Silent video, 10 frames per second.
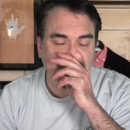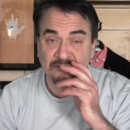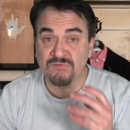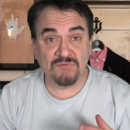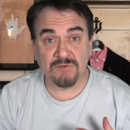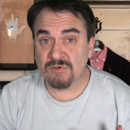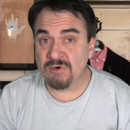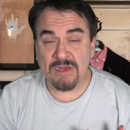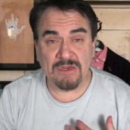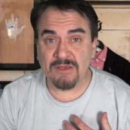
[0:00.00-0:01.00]
Again, this isn't a
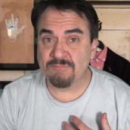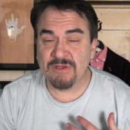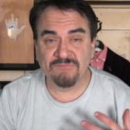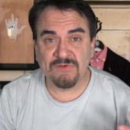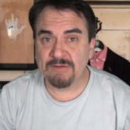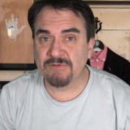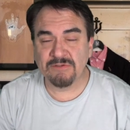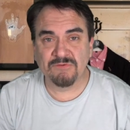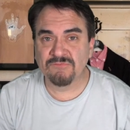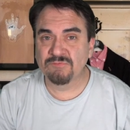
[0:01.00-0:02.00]
crack. My family
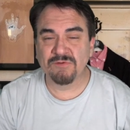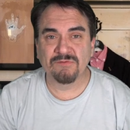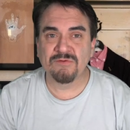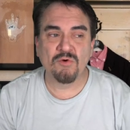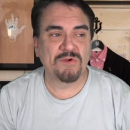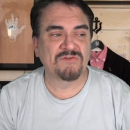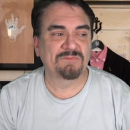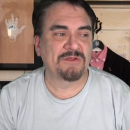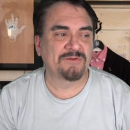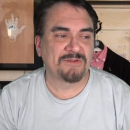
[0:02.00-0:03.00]
lived with no
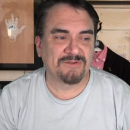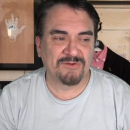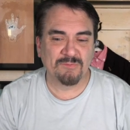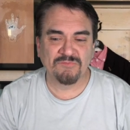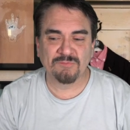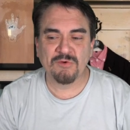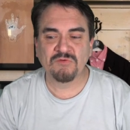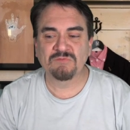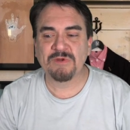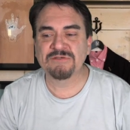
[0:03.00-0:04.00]
expendable income for
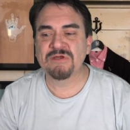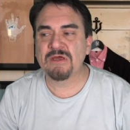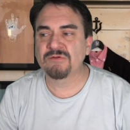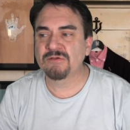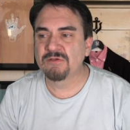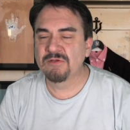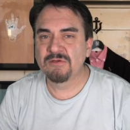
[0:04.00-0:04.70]
most of my childhood.